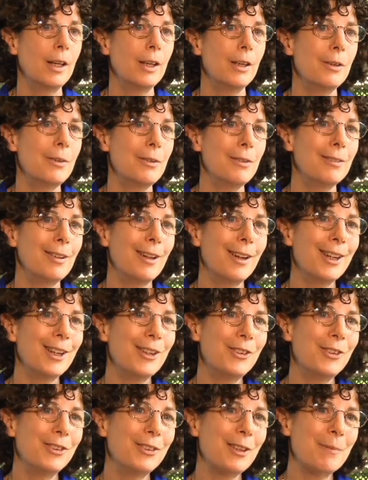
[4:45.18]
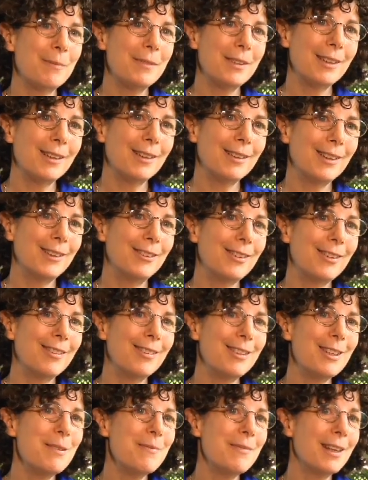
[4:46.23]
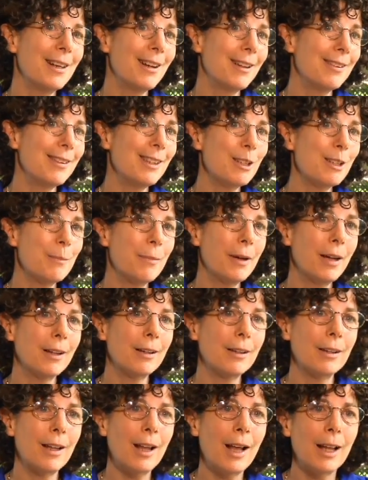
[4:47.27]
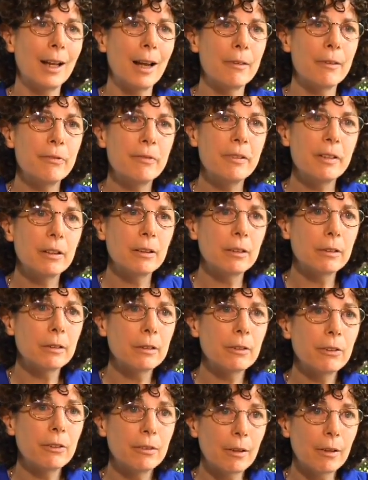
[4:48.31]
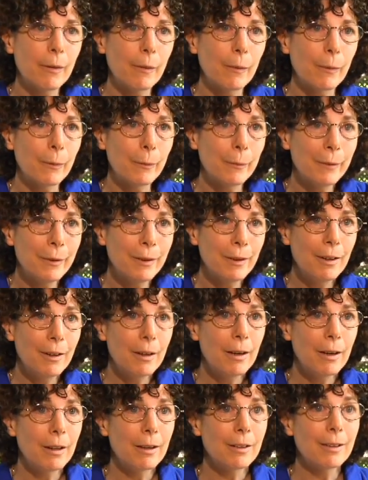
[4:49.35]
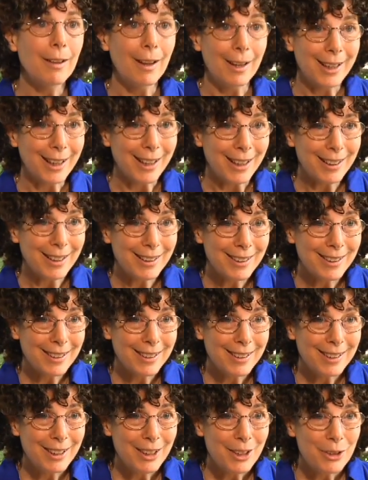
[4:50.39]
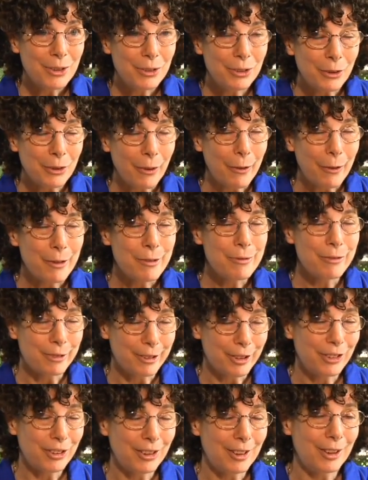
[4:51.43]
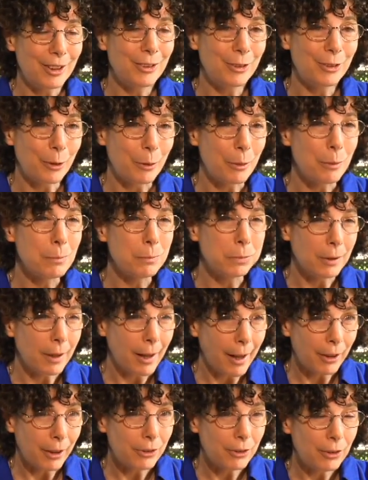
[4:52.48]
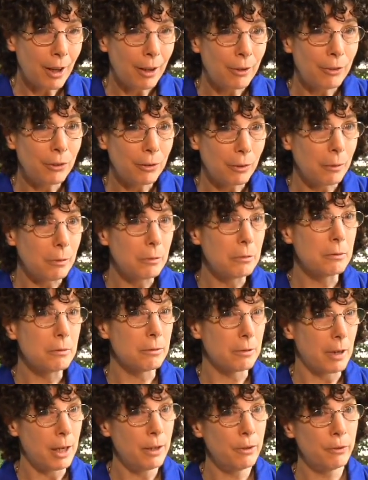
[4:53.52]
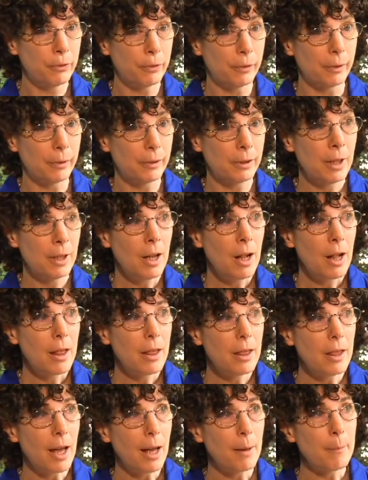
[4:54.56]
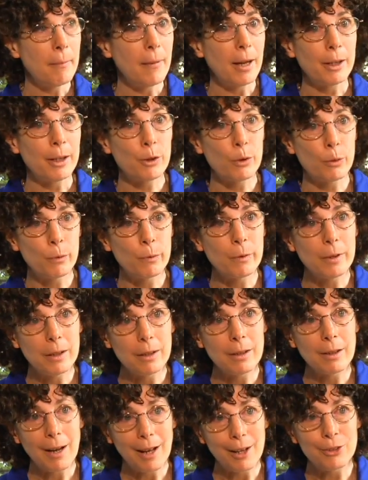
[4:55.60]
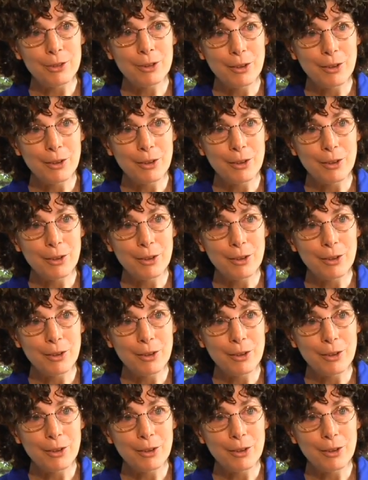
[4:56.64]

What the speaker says: Luck is a theme that I think about a lot. I feel so lucky, so fortunate, so blessed, and so grateful that my career has